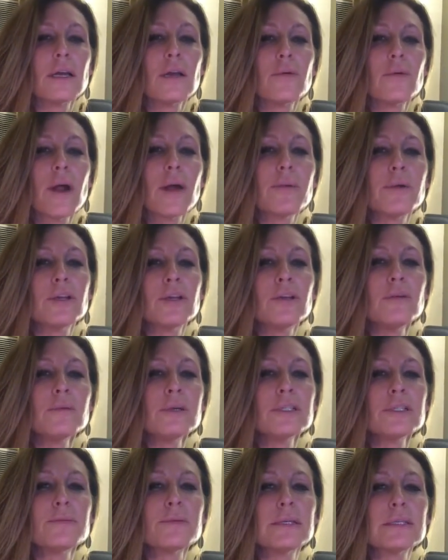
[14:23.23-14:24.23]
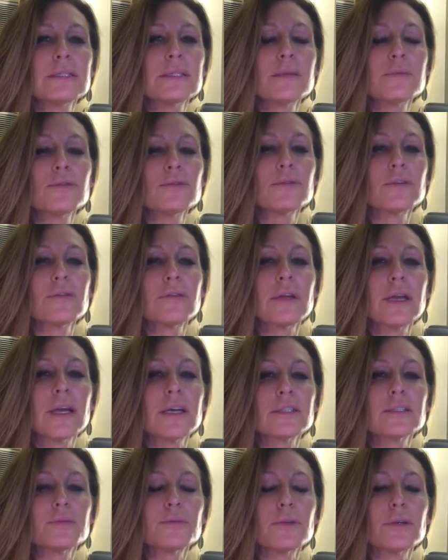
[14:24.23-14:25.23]
Robert, you must be some sort of an
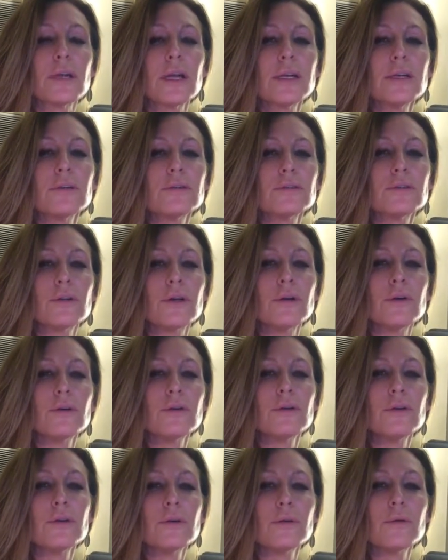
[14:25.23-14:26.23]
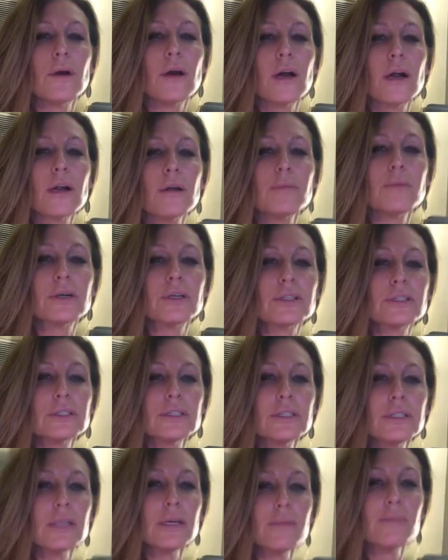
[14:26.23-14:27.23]
expert. I don't know who you are
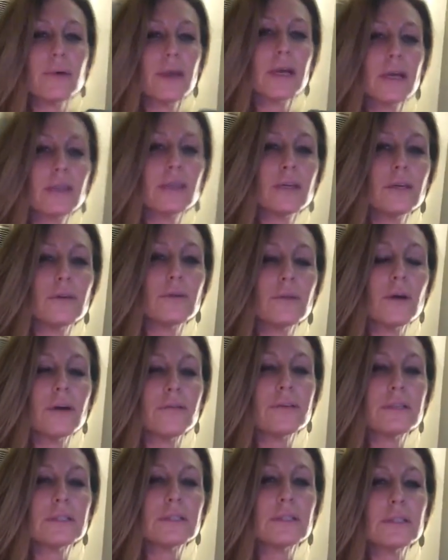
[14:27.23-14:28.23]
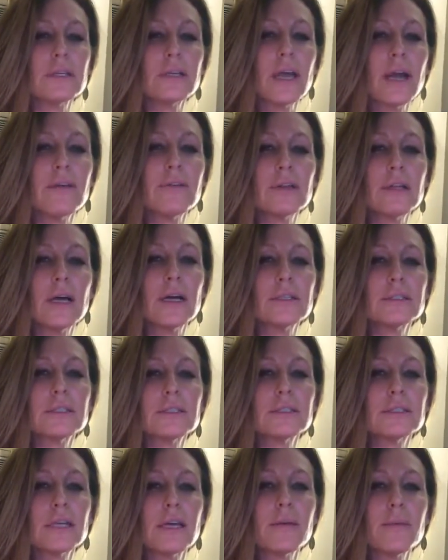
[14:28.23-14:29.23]
personally, but you obviously have a lot to
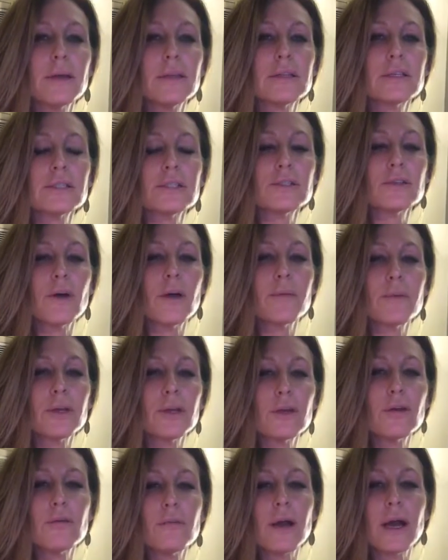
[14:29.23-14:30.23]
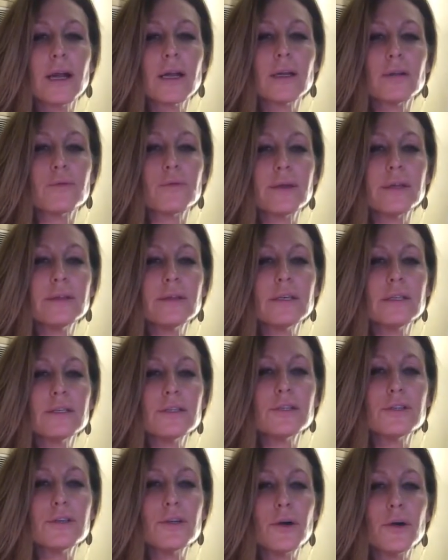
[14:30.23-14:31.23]
say about this. So I'm going to go back and read
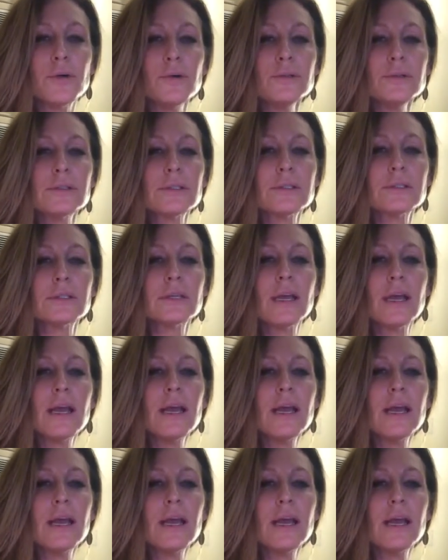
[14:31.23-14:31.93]
these notes.